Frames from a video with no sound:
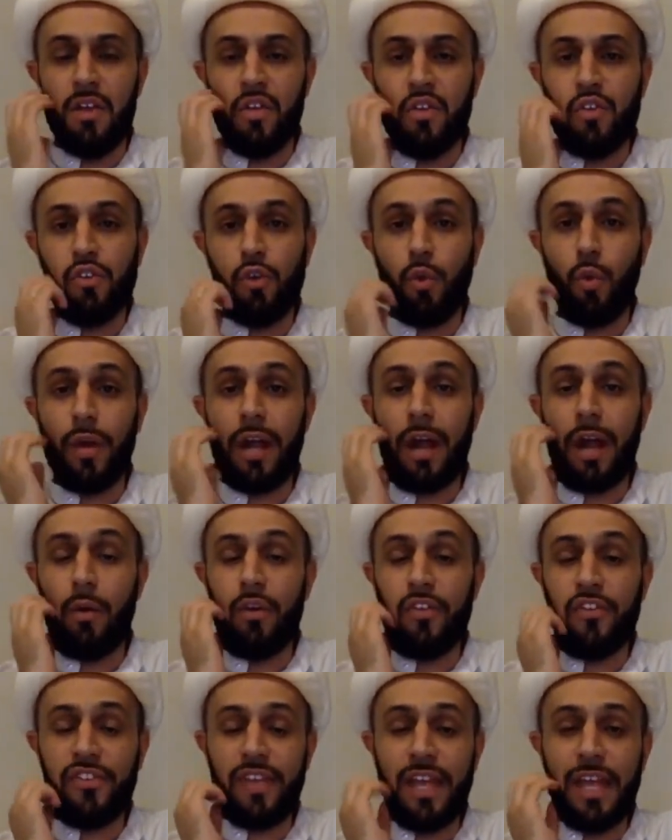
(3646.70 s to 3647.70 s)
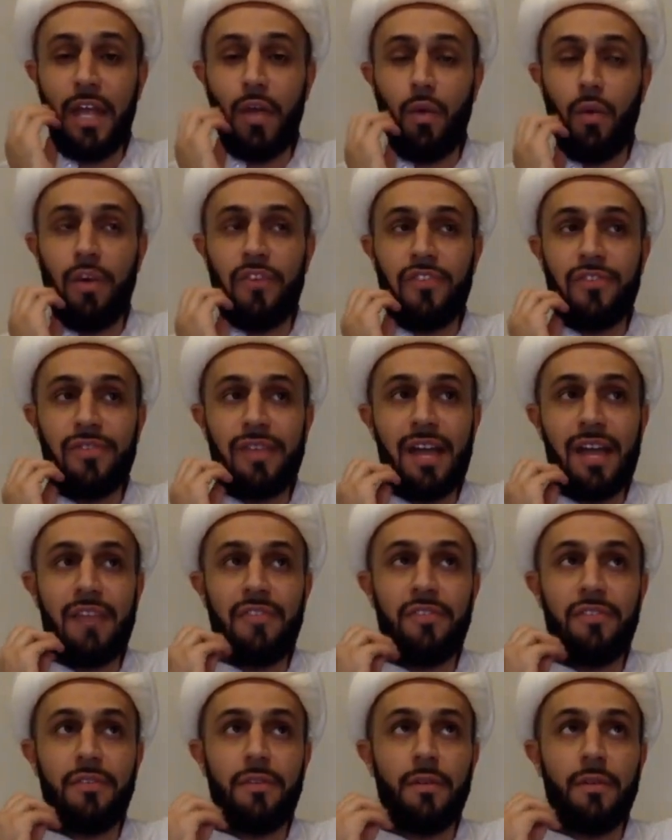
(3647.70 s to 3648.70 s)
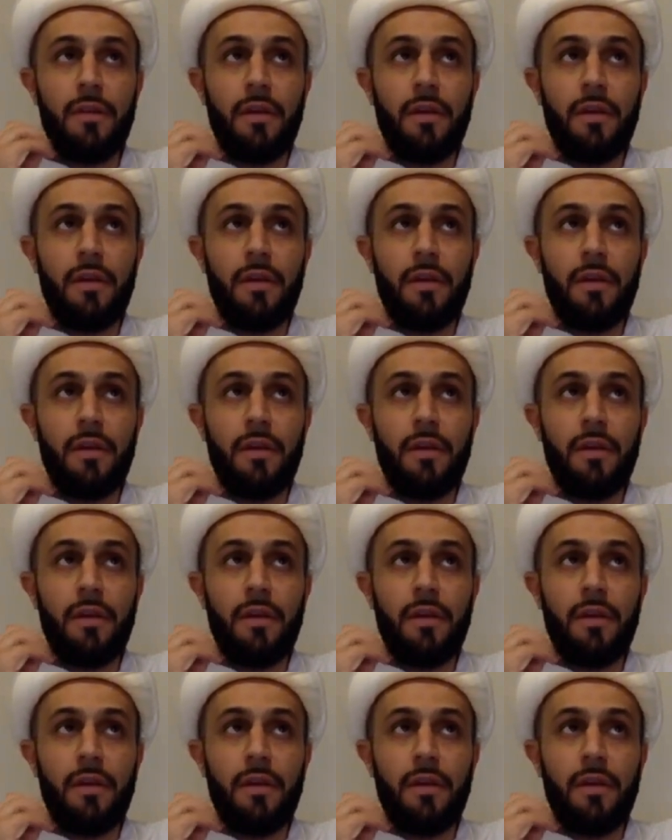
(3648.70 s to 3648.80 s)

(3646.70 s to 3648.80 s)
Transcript: So what I was saying was that,